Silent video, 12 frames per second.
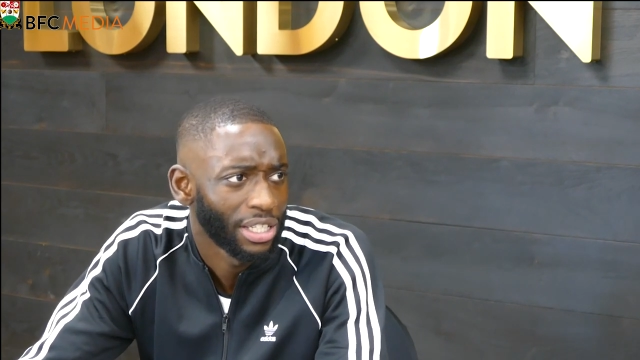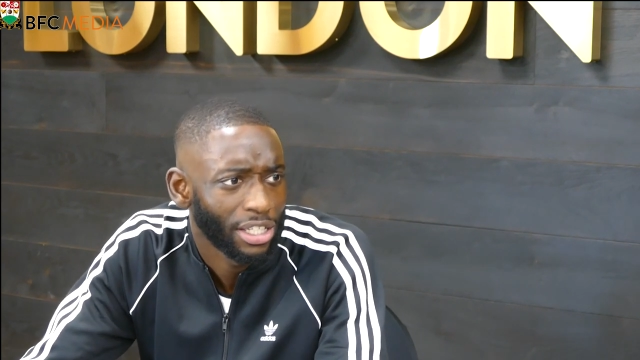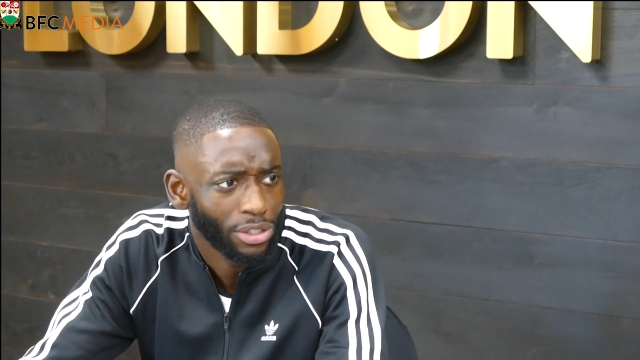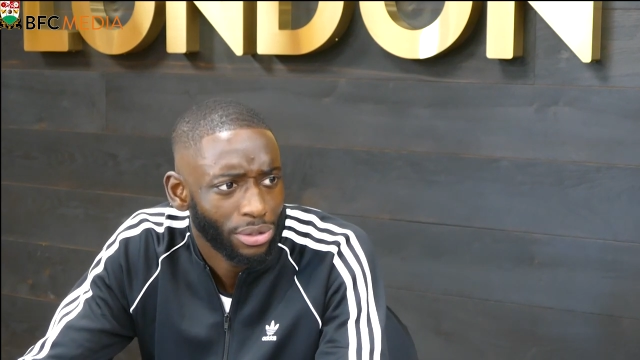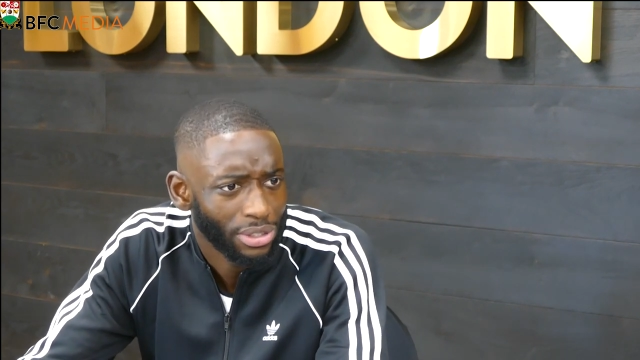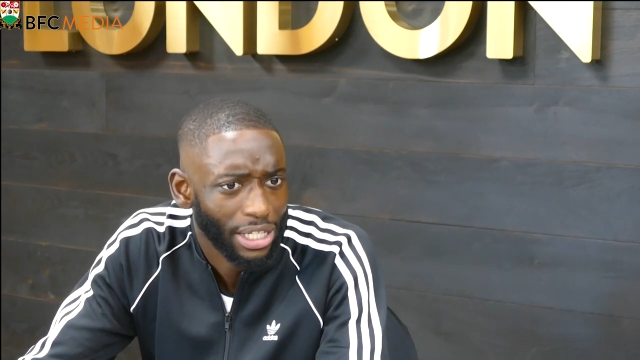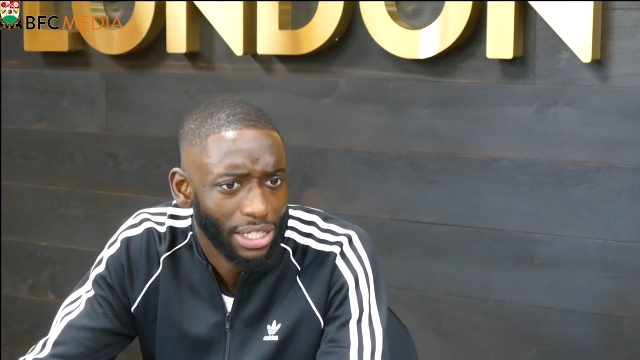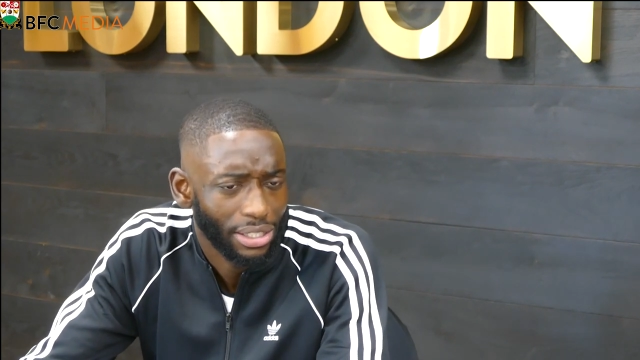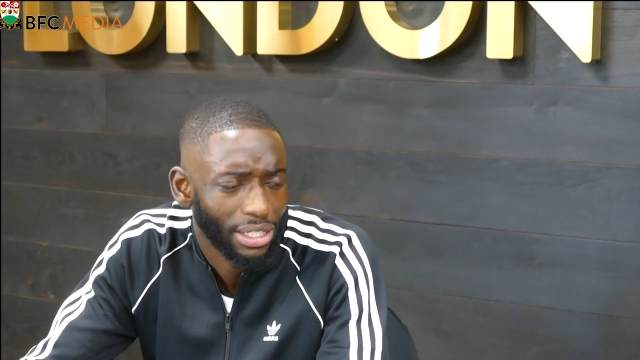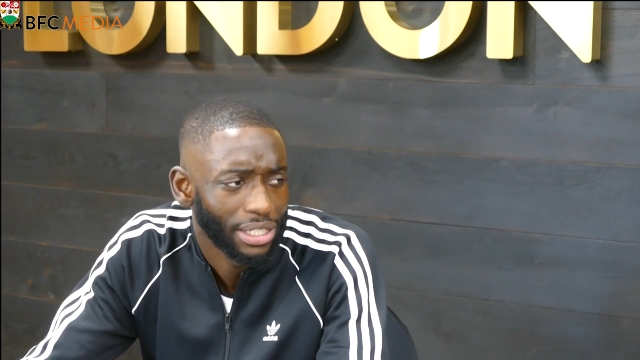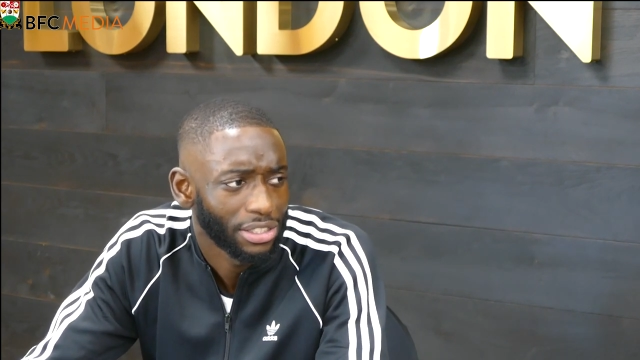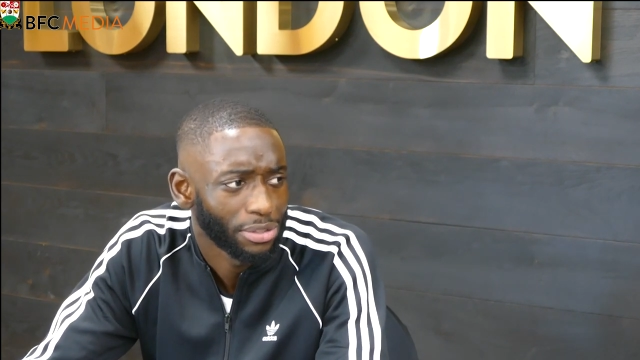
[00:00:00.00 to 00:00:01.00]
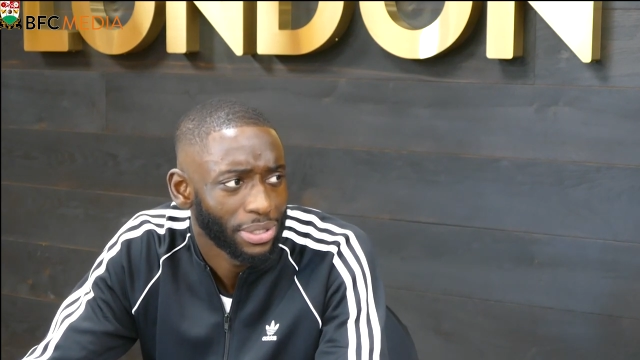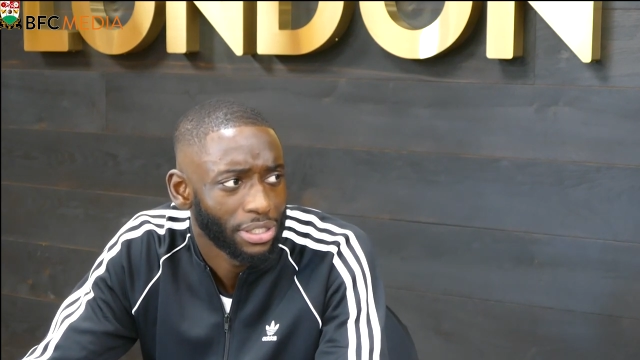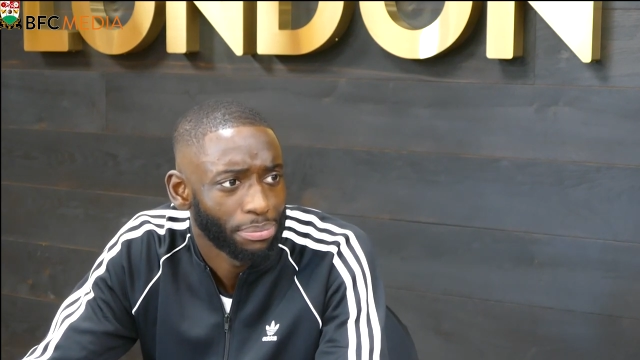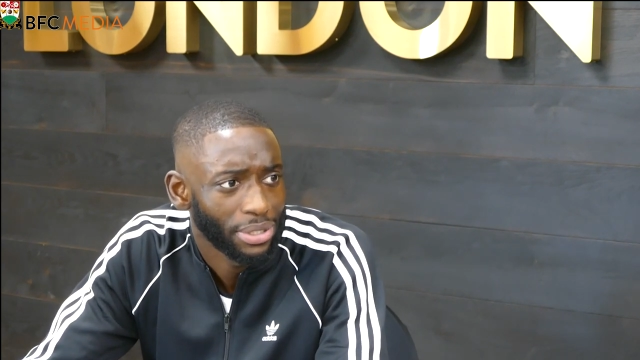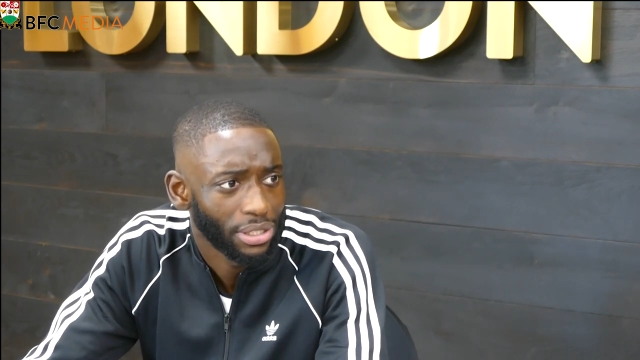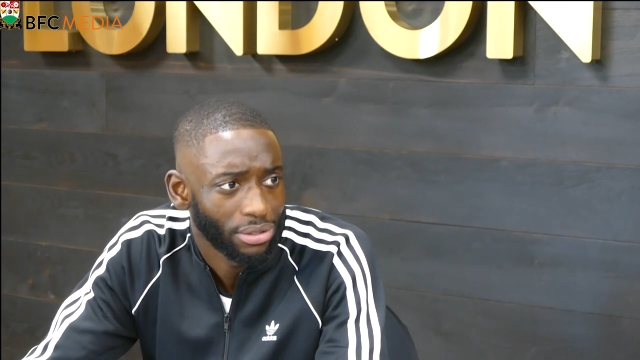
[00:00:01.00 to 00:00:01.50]
and I know that like, it's been
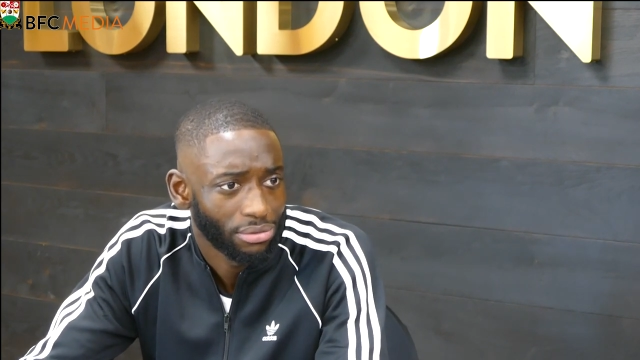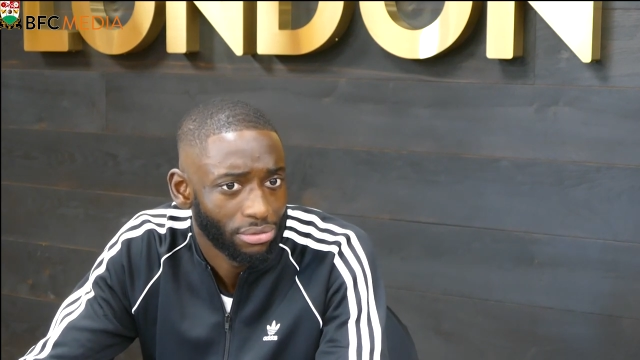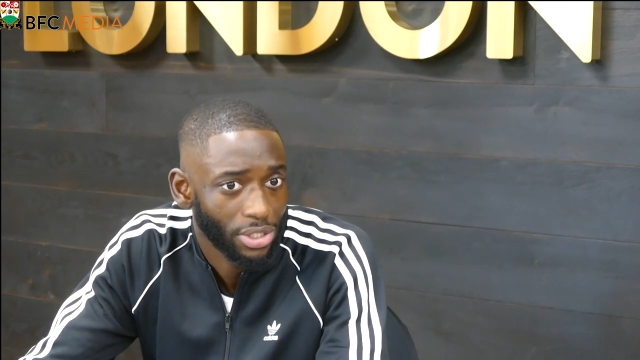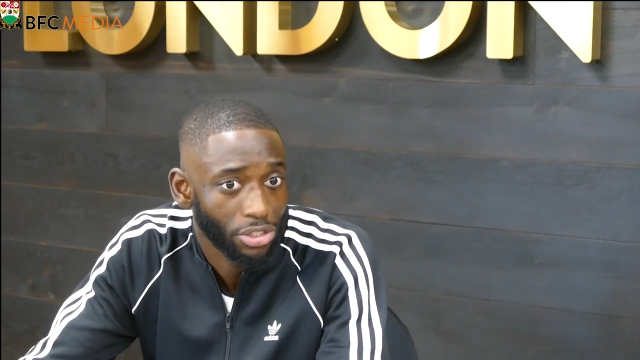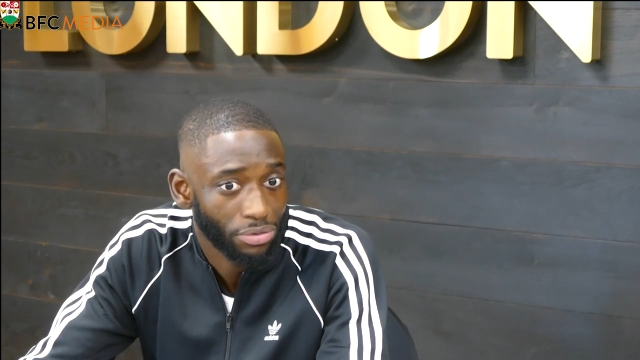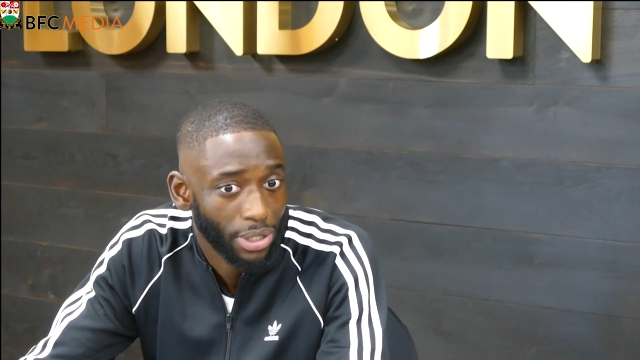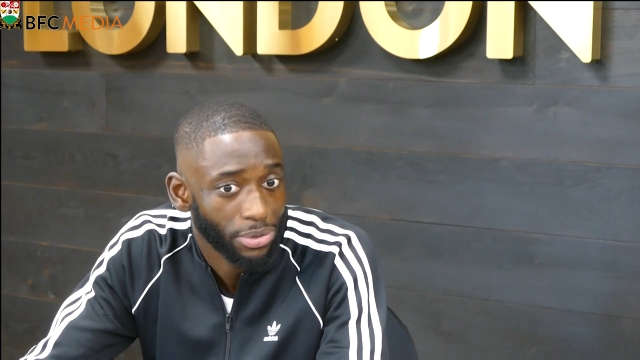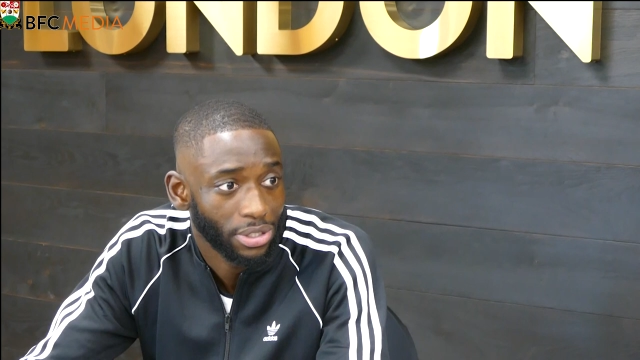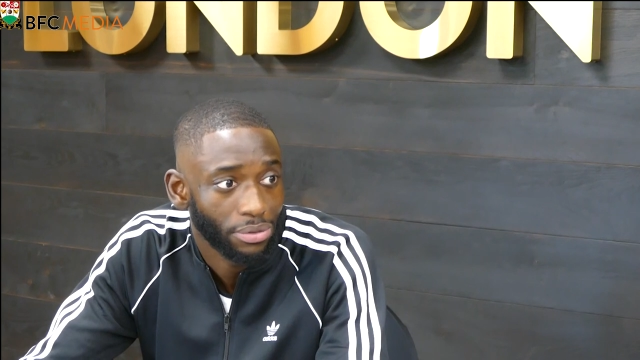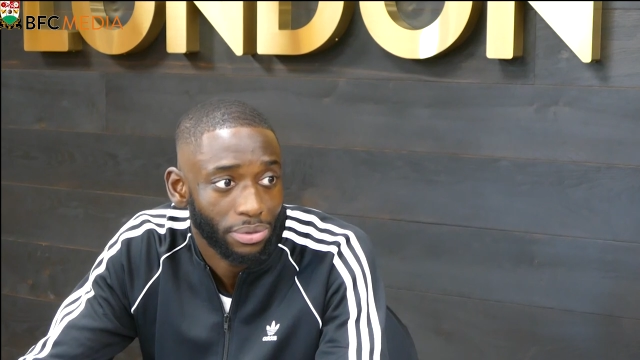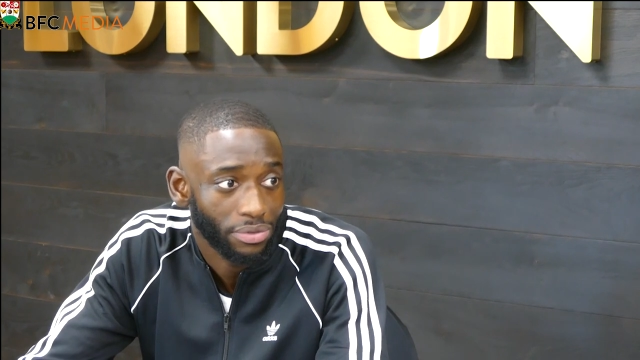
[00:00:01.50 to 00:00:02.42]
a bit disruptive